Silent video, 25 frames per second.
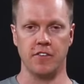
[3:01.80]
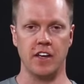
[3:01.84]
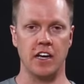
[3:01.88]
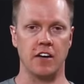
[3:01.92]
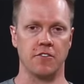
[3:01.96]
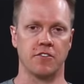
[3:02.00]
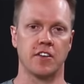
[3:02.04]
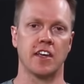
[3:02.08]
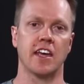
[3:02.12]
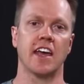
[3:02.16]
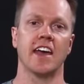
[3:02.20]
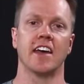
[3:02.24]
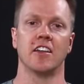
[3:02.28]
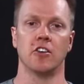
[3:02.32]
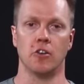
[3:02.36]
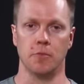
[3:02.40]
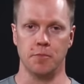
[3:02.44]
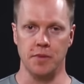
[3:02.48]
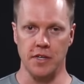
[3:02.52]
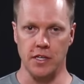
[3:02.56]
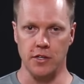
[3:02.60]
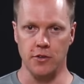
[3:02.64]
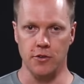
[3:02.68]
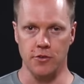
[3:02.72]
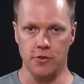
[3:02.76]
valve cannot
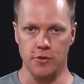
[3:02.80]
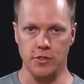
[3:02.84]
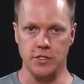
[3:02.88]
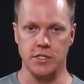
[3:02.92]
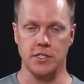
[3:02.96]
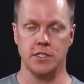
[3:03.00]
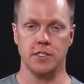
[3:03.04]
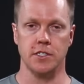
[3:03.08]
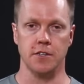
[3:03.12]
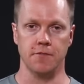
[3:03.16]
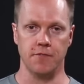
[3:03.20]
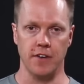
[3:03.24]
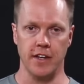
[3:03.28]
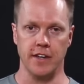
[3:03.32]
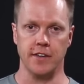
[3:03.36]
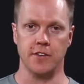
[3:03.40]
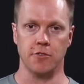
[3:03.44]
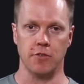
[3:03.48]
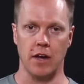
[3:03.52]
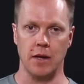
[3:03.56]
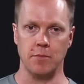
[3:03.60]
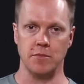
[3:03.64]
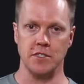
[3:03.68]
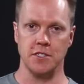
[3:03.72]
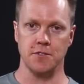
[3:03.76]
be used to vent
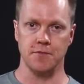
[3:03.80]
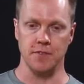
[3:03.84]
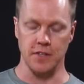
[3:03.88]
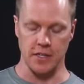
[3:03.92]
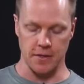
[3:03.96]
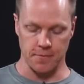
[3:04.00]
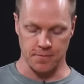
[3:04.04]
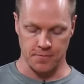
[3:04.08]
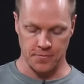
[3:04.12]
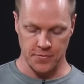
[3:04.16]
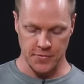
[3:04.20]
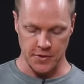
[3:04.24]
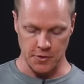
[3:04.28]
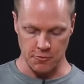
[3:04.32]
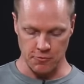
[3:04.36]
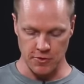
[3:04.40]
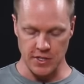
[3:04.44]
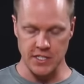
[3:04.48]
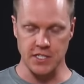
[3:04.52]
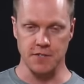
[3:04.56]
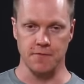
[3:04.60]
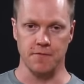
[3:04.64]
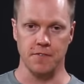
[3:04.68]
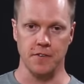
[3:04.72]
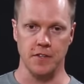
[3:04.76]
to atmosphere. The
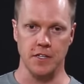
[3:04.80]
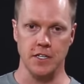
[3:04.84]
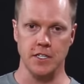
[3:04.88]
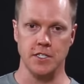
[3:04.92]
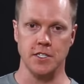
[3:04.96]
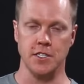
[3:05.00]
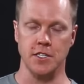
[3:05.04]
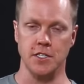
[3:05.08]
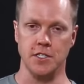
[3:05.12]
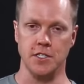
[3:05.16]
reason for this